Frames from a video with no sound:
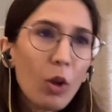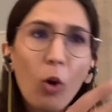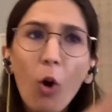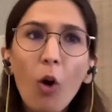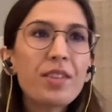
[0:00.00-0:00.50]

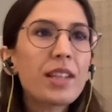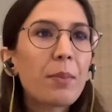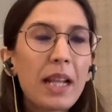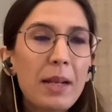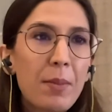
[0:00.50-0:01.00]
of sub
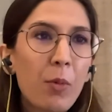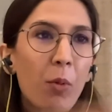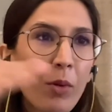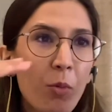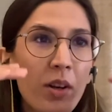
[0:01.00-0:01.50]
10 people?
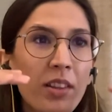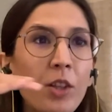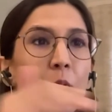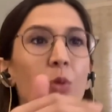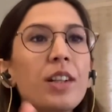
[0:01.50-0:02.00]
What are the
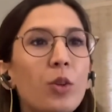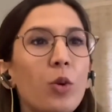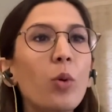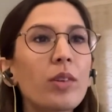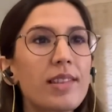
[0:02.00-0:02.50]
do's and
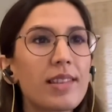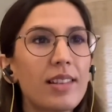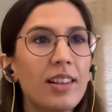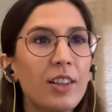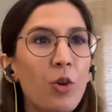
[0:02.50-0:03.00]
don'ts,
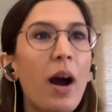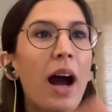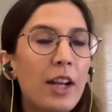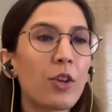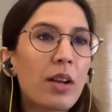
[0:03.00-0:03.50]

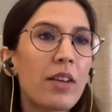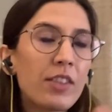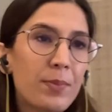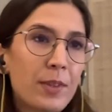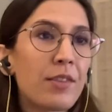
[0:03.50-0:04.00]
at your level,
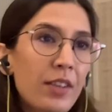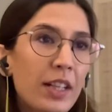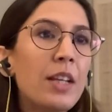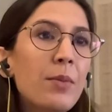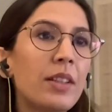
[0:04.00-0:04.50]

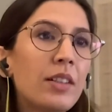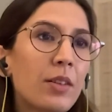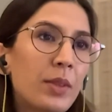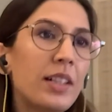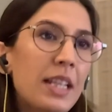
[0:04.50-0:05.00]
specifically with
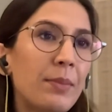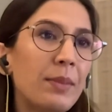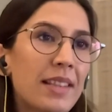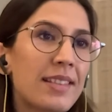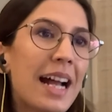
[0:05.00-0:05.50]
a team
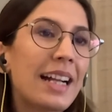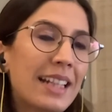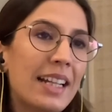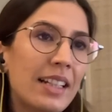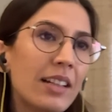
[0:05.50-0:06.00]
that's that
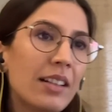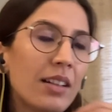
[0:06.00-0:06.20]
tight-knit?